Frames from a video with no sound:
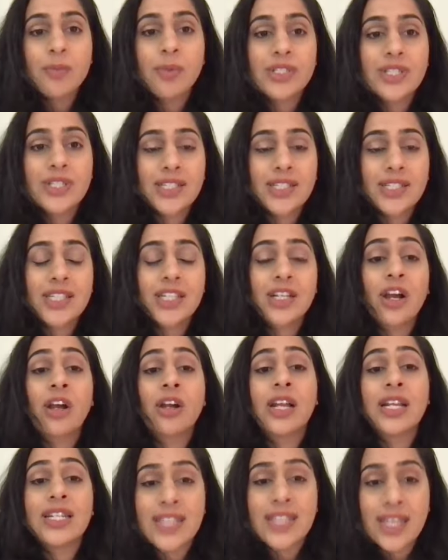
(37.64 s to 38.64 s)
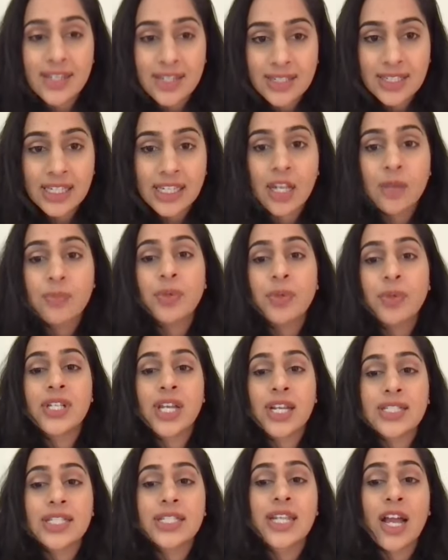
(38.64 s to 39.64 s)
protecting our identity, and
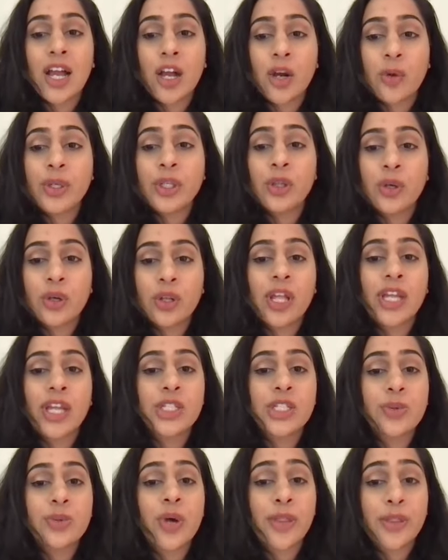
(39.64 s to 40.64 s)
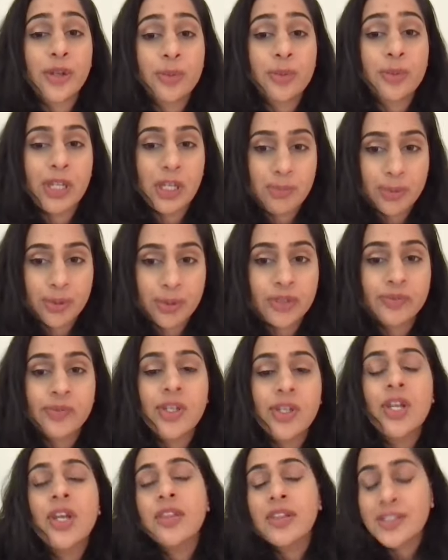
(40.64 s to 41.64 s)
protecting how we look like to other people.
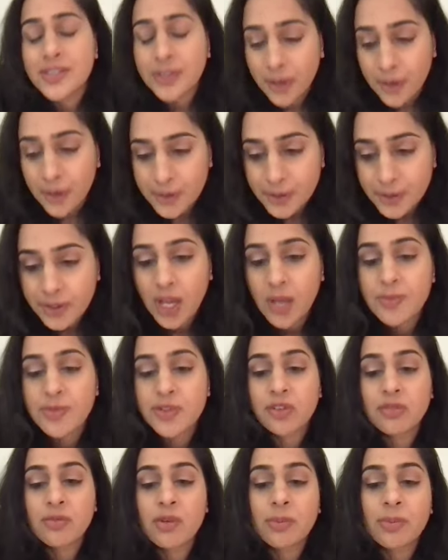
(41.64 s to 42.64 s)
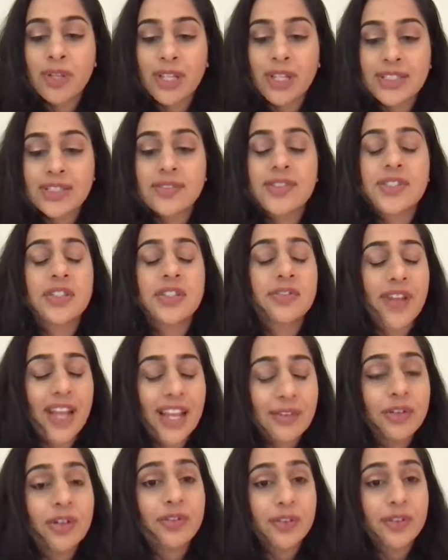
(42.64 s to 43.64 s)
This also comes from a place of
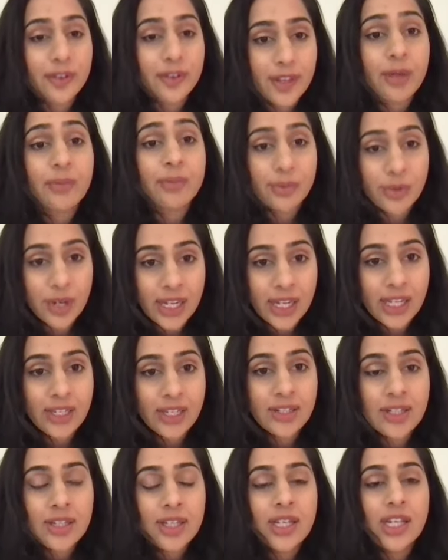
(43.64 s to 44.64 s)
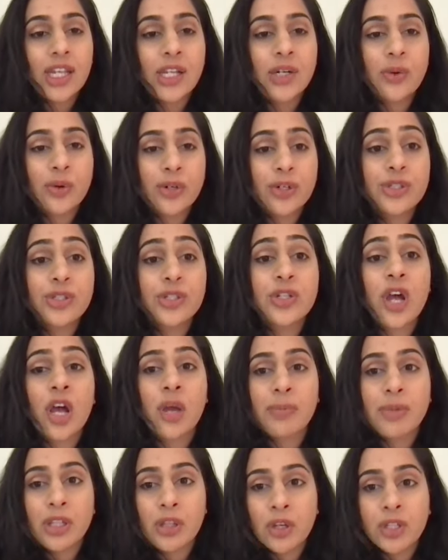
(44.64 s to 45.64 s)
survival for them, right? In order to
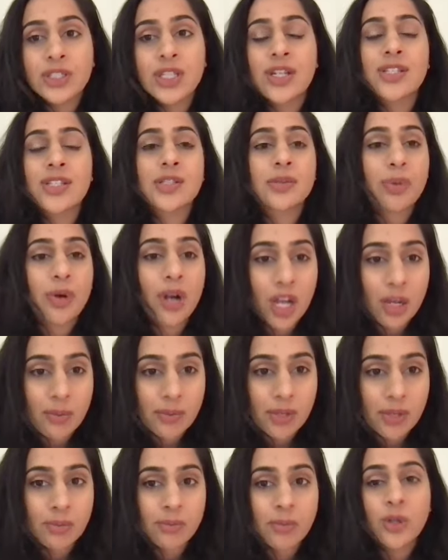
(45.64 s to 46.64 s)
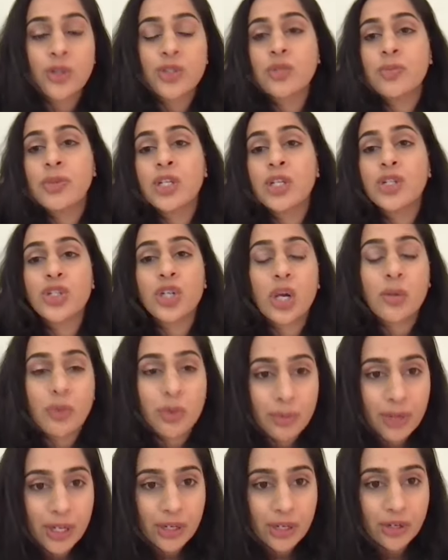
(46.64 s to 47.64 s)
not be looked at as a problem or to be a
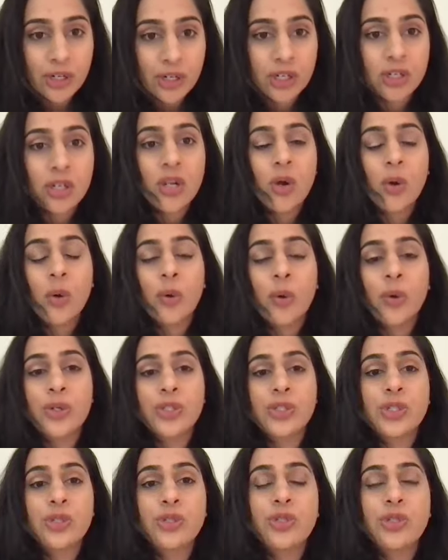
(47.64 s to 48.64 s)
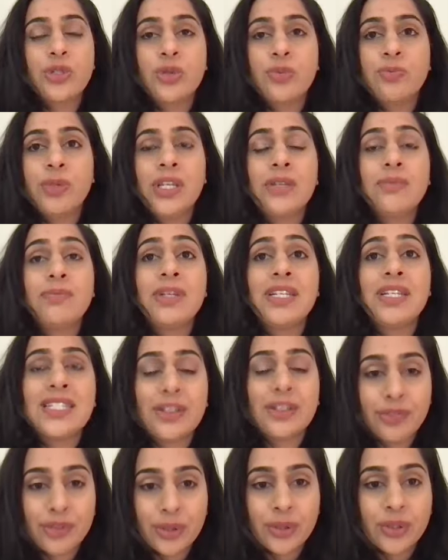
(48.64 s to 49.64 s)
troublemaker or to do be, be
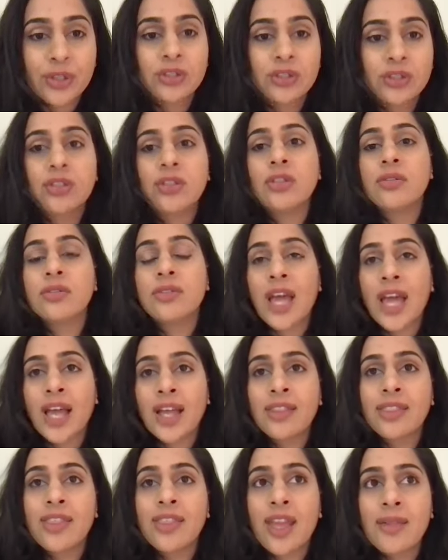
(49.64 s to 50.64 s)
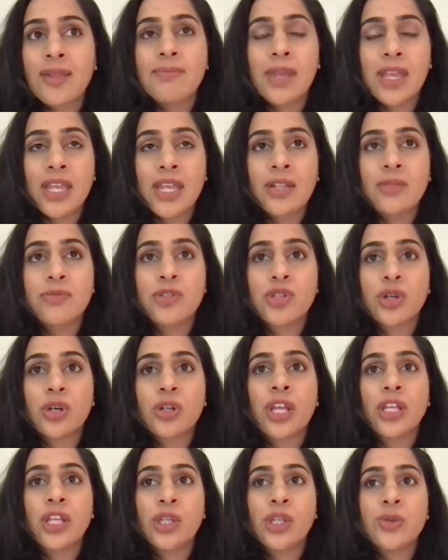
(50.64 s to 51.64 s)
difficult, that then made sure
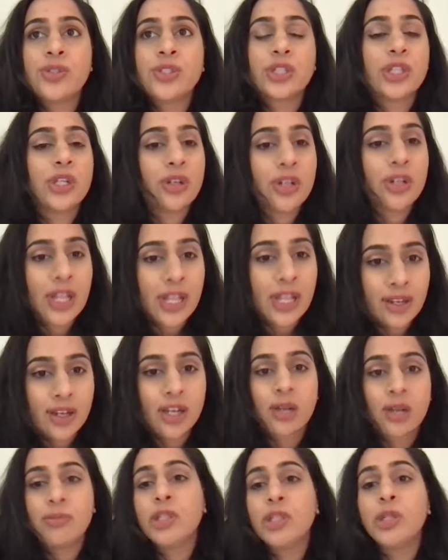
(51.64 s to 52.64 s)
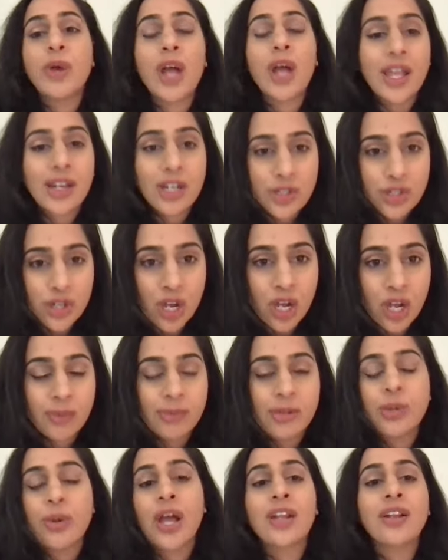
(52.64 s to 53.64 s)
that you secured income, you had a job,
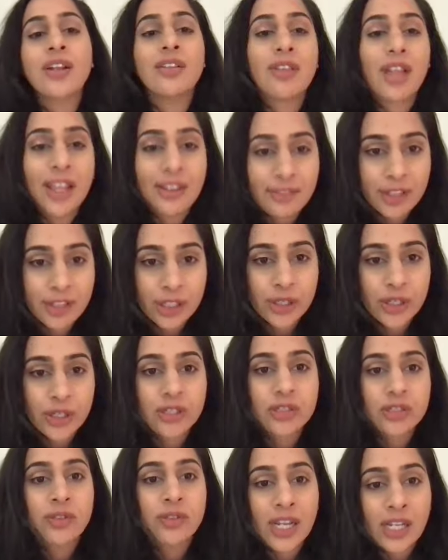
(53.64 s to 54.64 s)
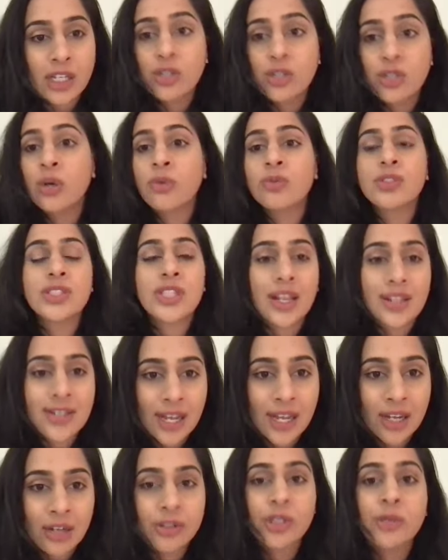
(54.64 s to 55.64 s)
you had a livelihood, right? You don't stand
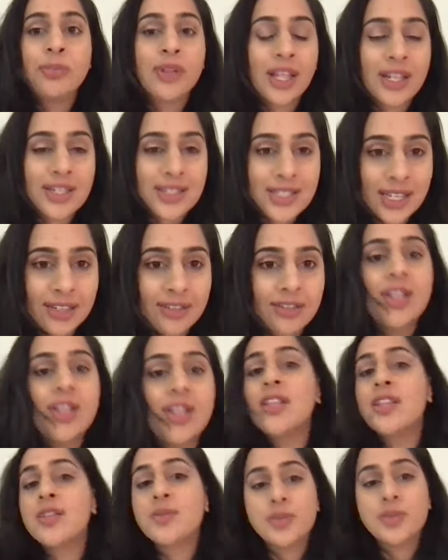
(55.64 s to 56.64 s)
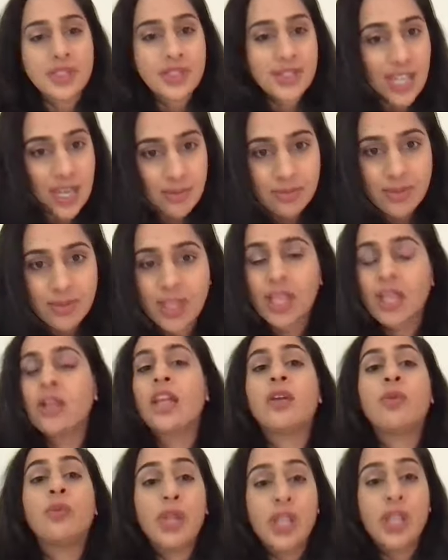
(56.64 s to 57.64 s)
out, you blend in. This was the same thing
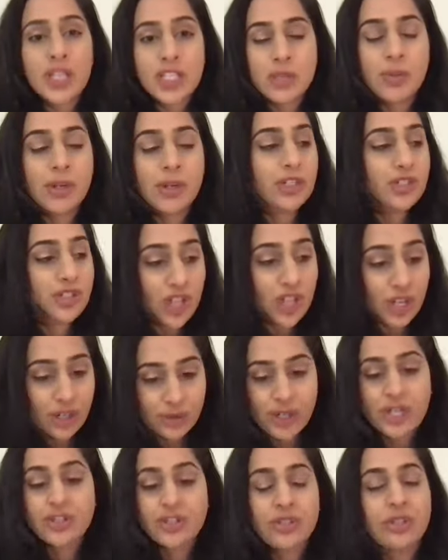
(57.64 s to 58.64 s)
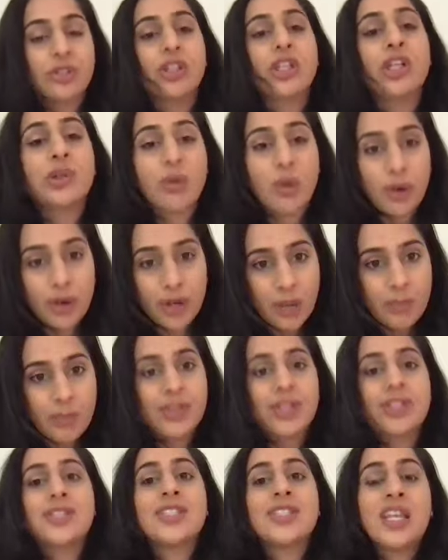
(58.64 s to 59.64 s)
like we experienced generationally growing up in
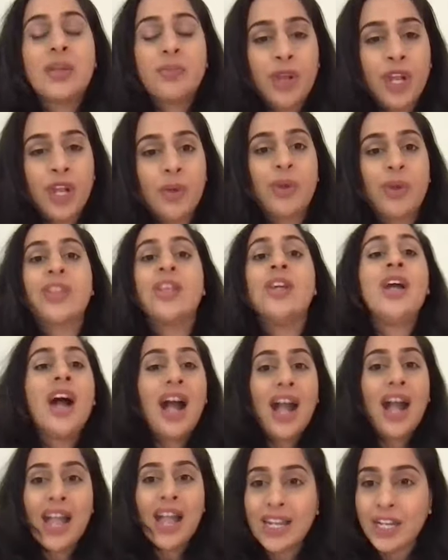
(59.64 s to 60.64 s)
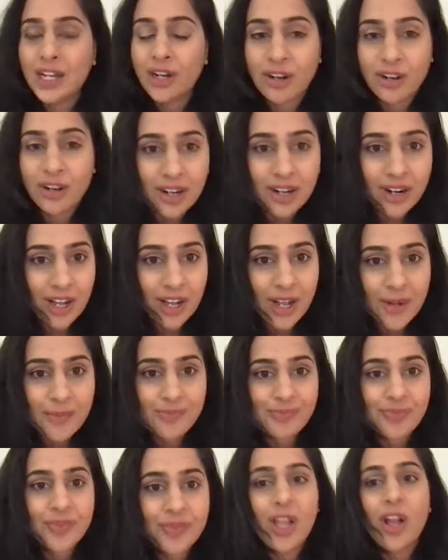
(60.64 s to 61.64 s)
the same way with hiding our
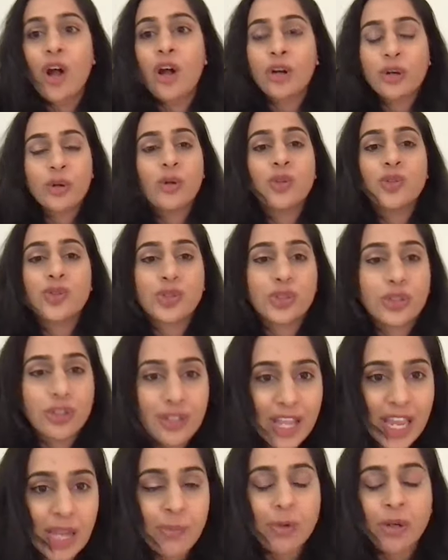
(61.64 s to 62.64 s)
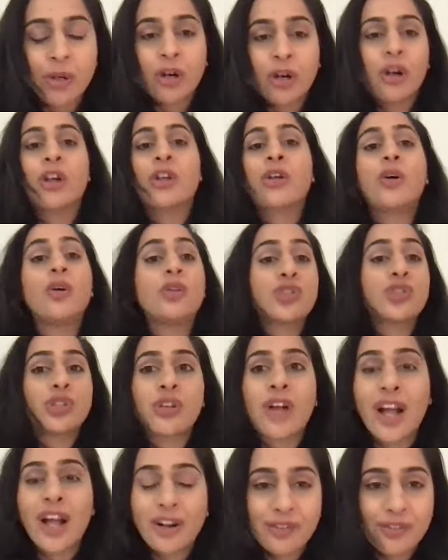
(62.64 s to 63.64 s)
um, our cultural name or our cultural
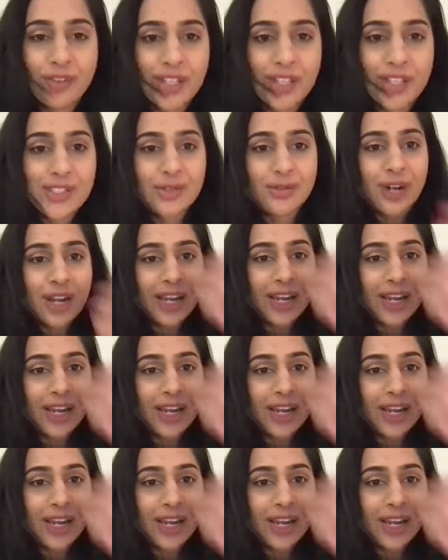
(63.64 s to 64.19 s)
outfits,